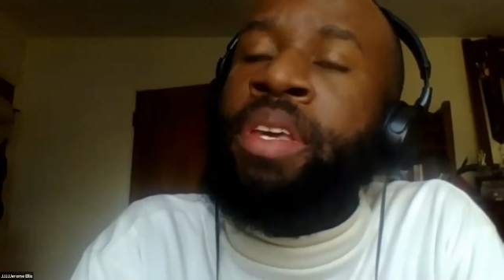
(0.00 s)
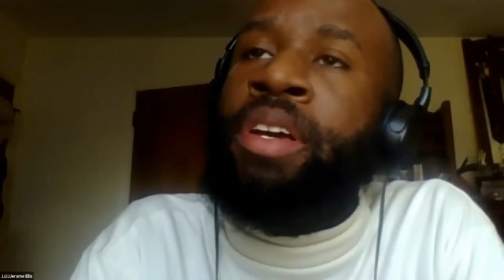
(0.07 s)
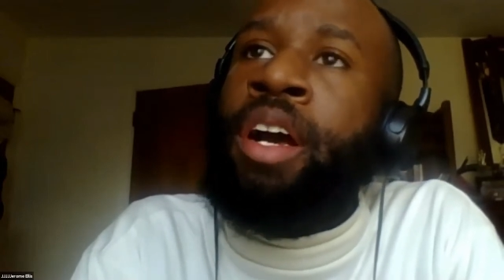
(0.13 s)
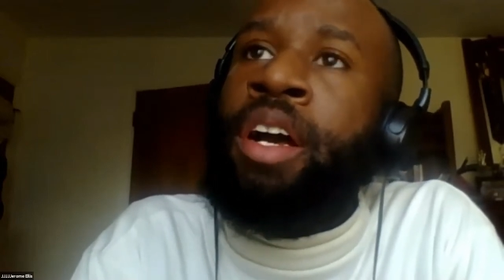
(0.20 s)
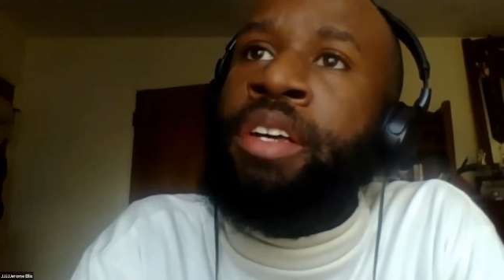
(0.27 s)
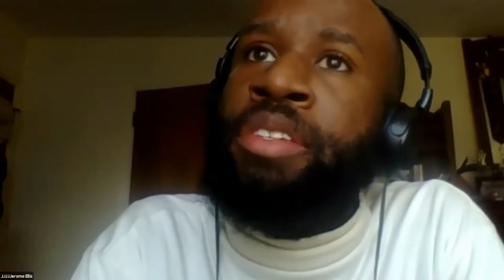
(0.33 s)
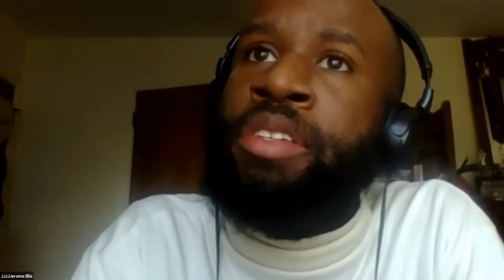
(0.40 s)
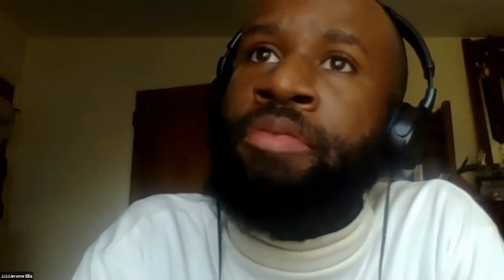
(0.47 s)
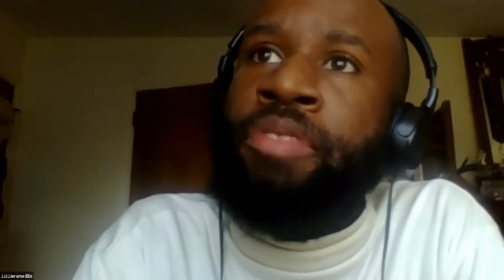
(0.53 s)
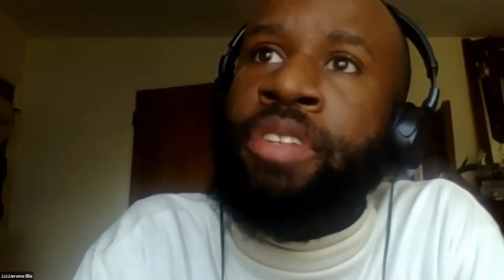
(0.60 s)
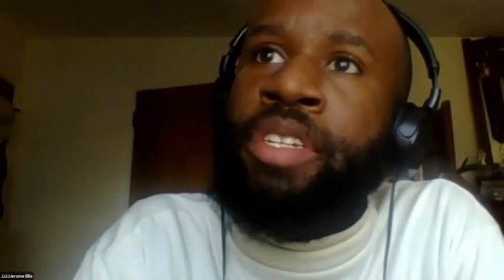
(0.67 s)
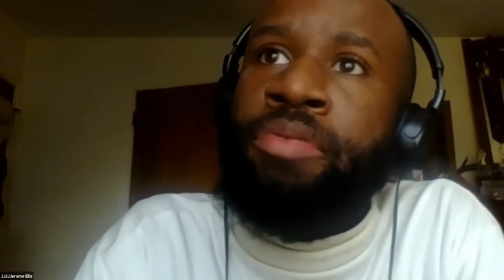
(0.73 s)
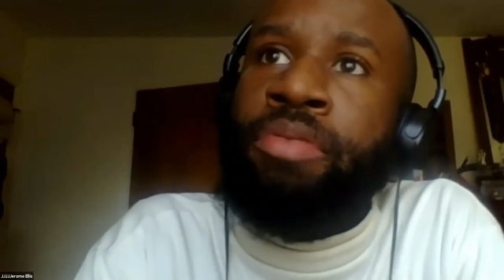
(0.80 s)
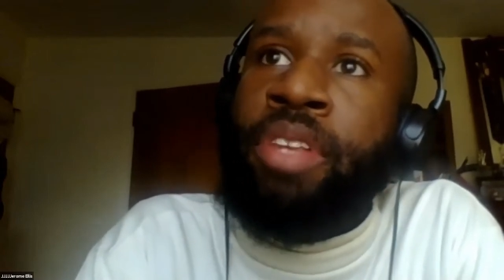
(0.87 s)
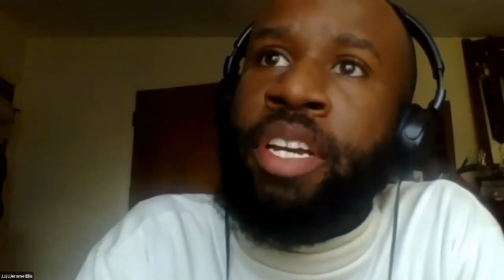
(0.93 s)
because
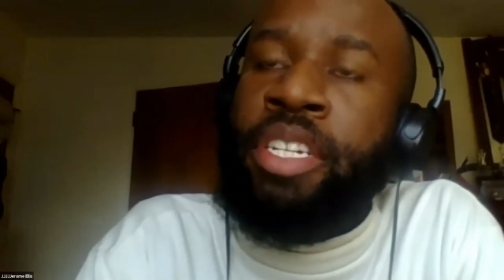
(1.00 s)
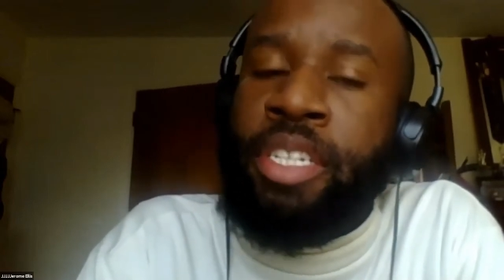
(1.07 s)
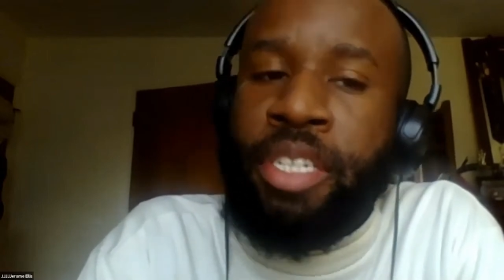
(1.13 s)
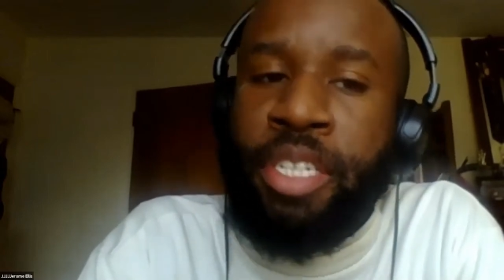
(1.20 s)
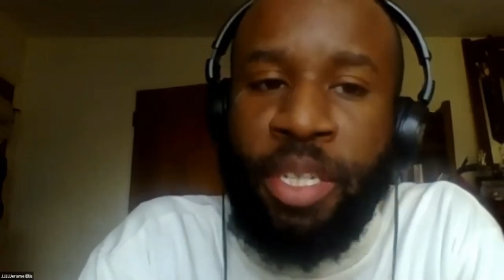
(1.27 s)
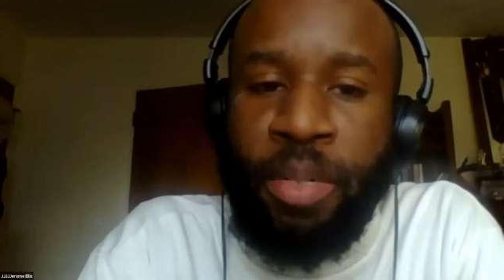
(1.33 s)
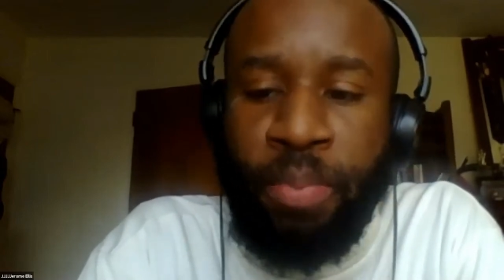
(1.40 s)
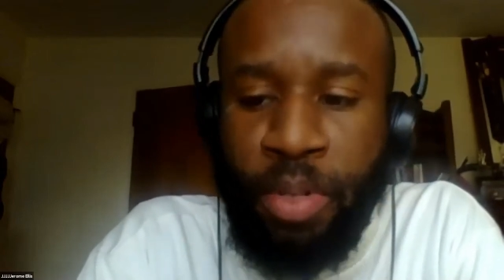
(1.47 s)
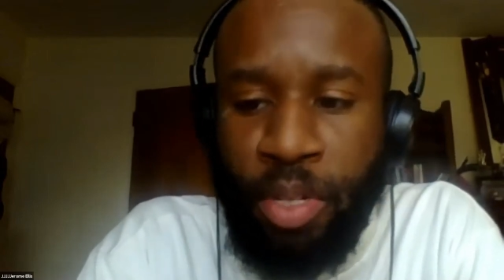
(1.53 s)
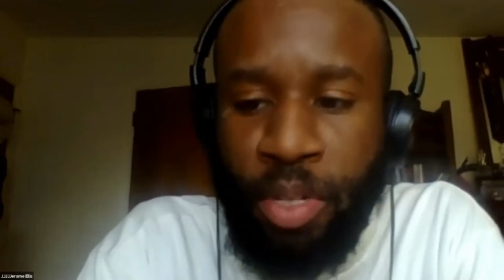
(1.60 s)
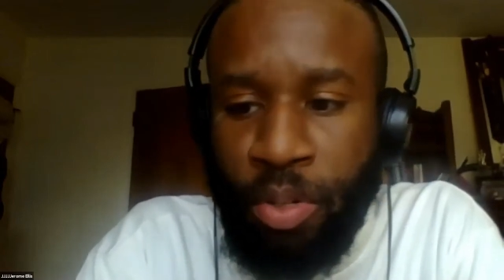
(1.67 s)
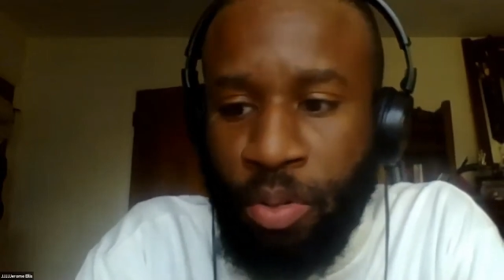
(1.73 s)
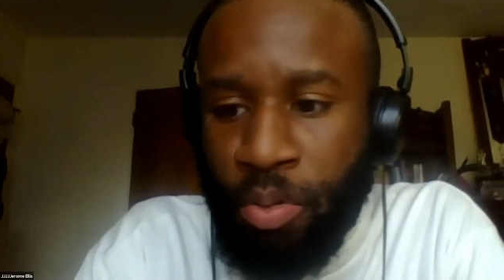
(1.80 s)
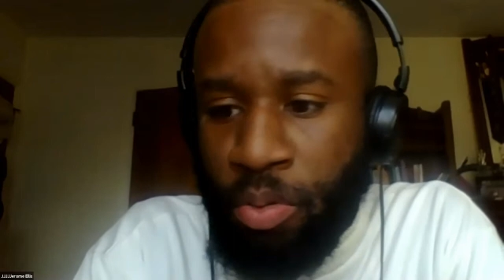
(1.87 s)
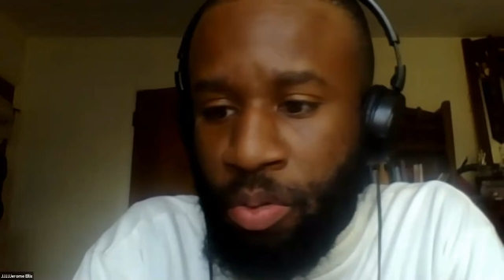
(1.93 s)
of its relationship
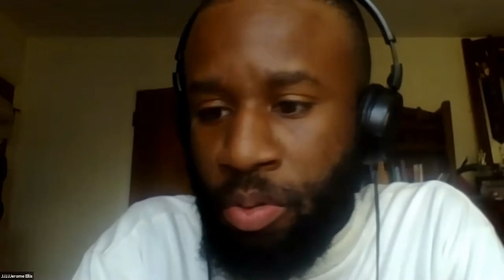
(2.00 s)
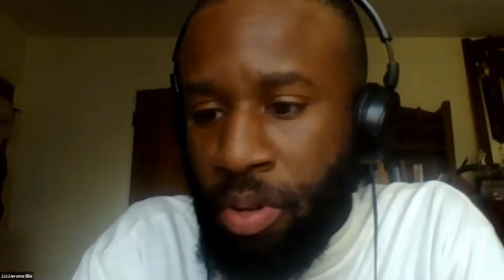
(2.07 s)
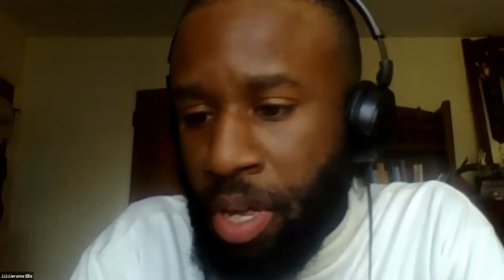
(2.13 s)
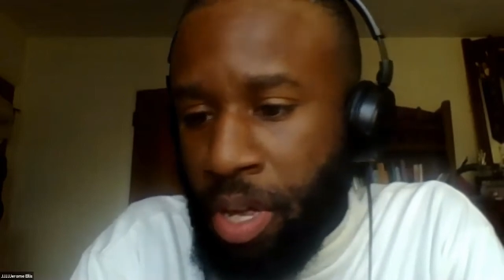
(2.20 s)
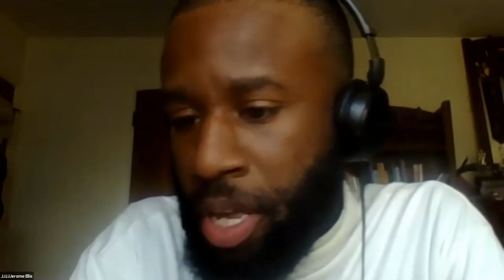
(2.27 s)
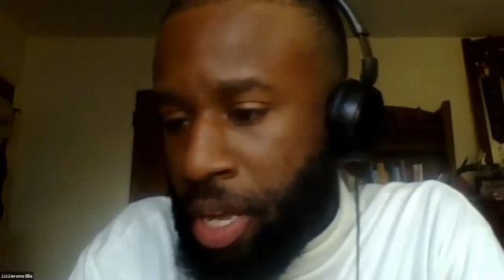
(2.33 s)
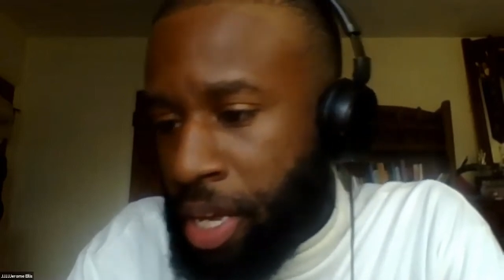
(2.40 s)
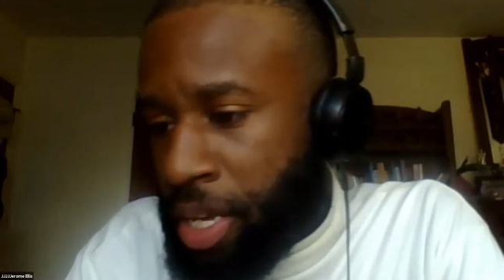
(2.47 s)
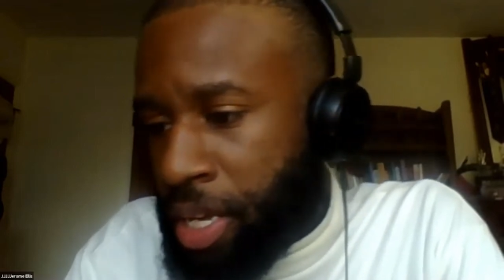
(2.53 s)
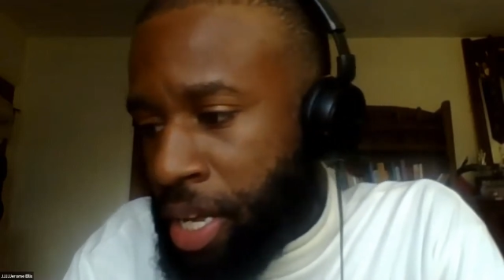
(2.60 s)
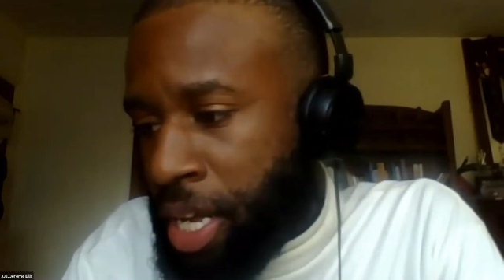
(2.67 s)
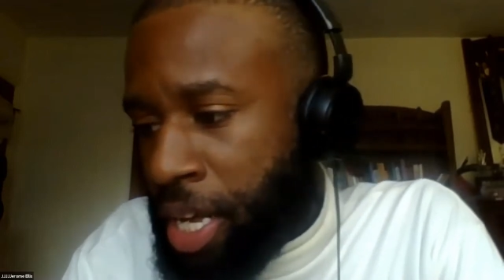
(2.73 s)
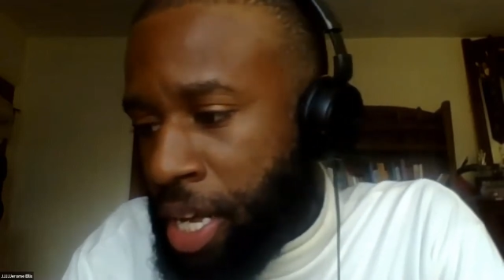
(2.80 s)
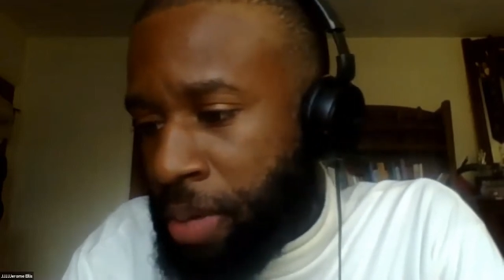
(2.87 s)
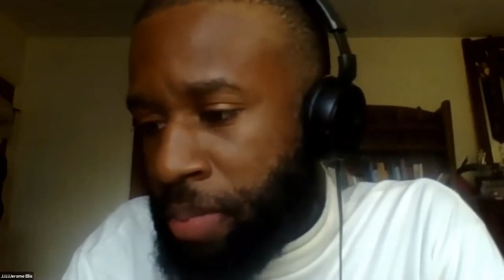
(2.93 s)
to
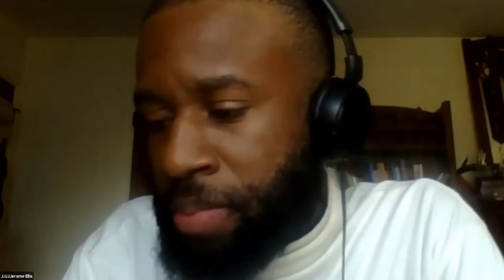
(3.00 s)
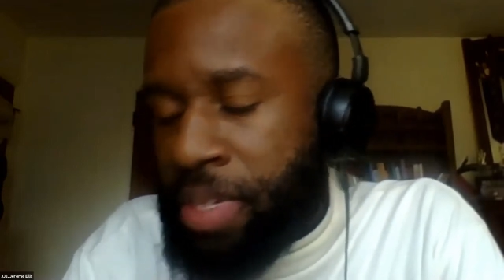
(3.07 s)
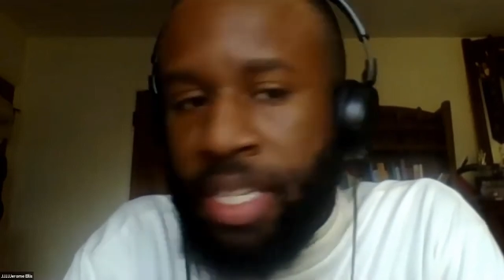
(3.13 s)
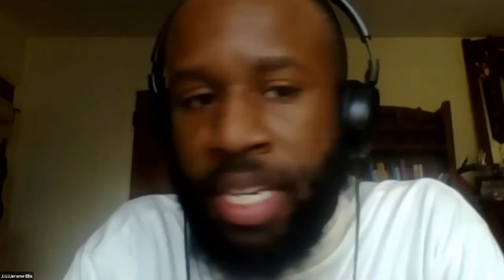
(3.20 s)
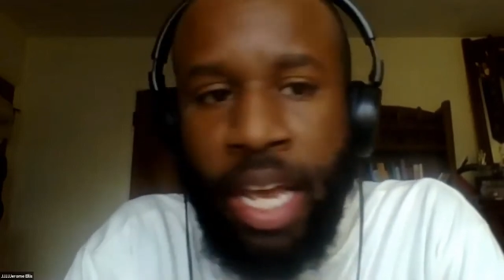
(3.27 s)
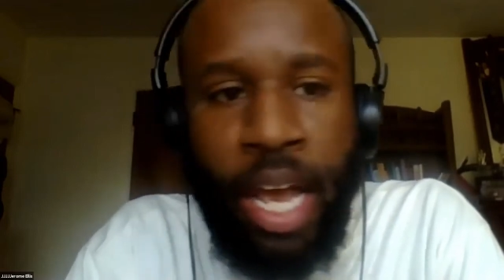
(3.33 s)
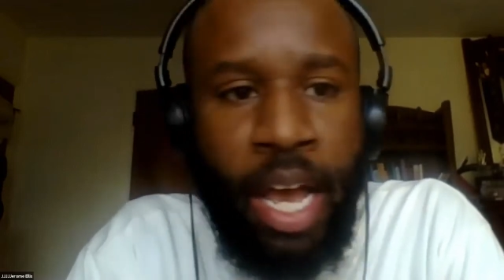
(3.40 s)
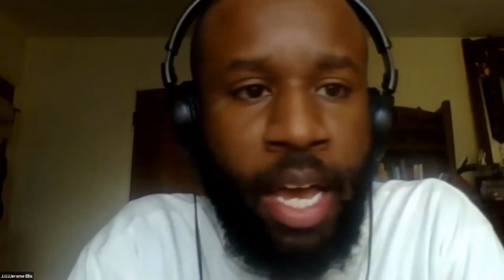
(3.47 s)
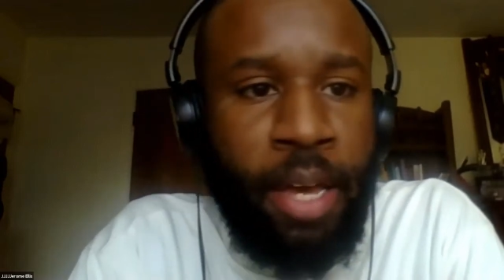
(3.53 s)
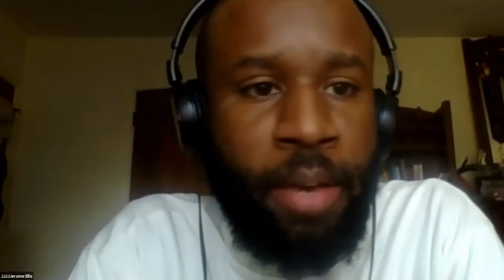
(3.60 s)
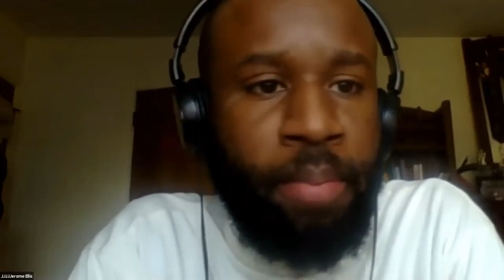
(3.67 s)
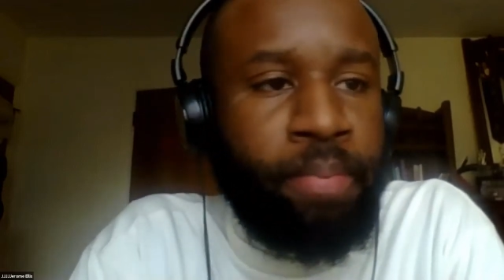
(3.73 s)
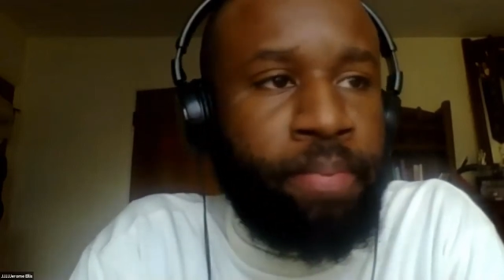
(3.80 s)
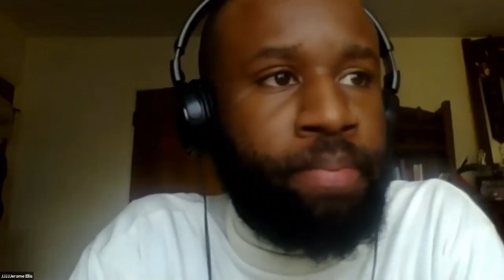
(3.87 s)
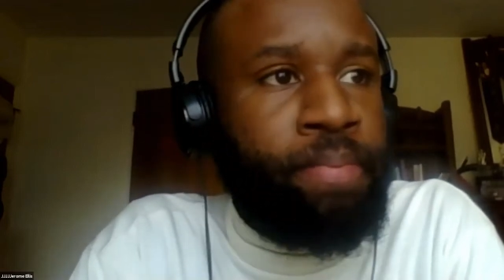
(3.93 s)

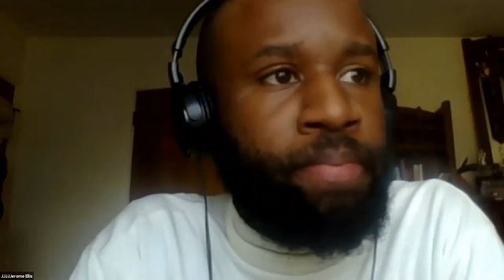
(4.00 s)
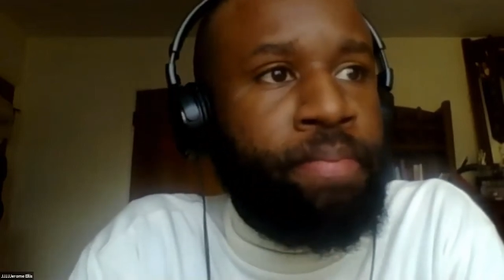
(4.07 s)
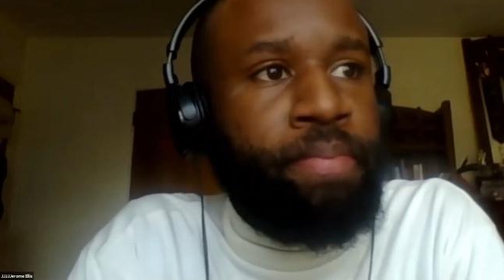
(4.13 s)
time.